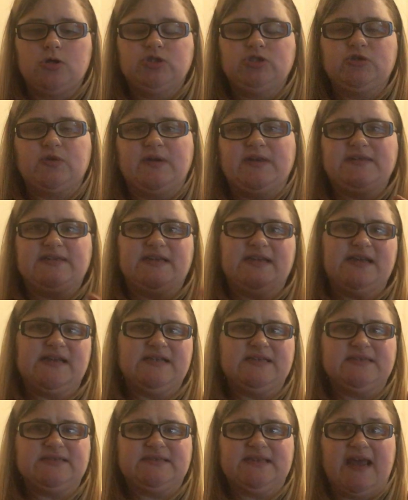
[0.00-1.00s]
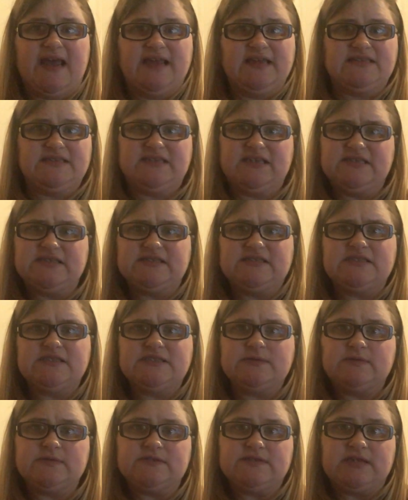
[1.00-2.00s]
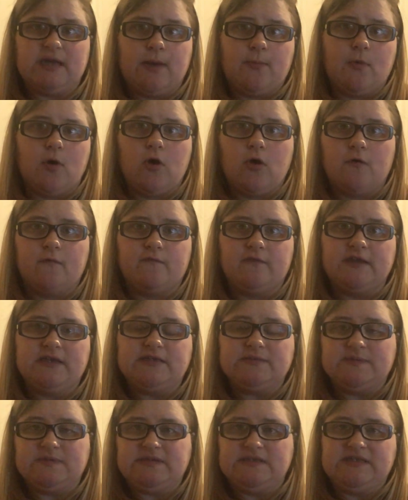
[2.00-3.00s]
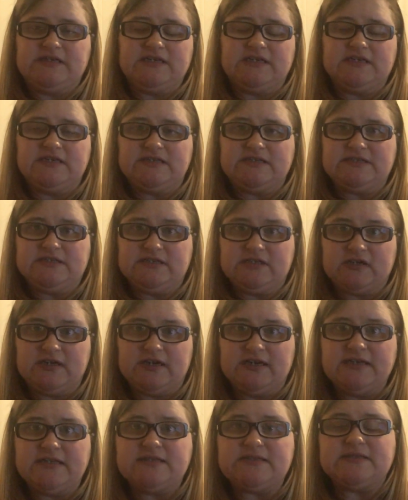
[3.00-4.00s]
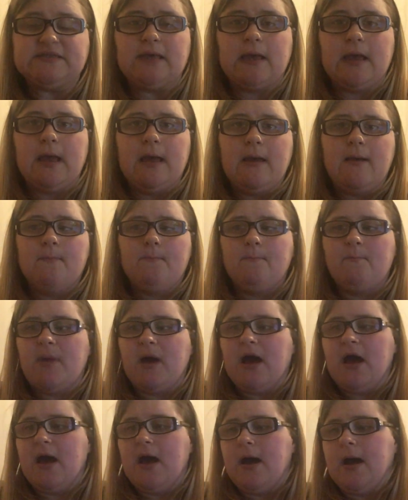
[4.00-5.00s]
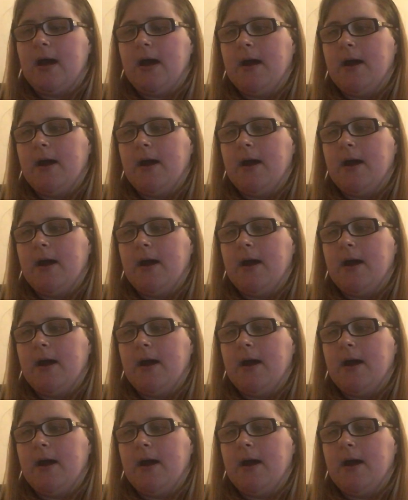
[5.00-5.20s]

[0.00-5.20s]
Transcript: doing taste testers for some of these particular series, but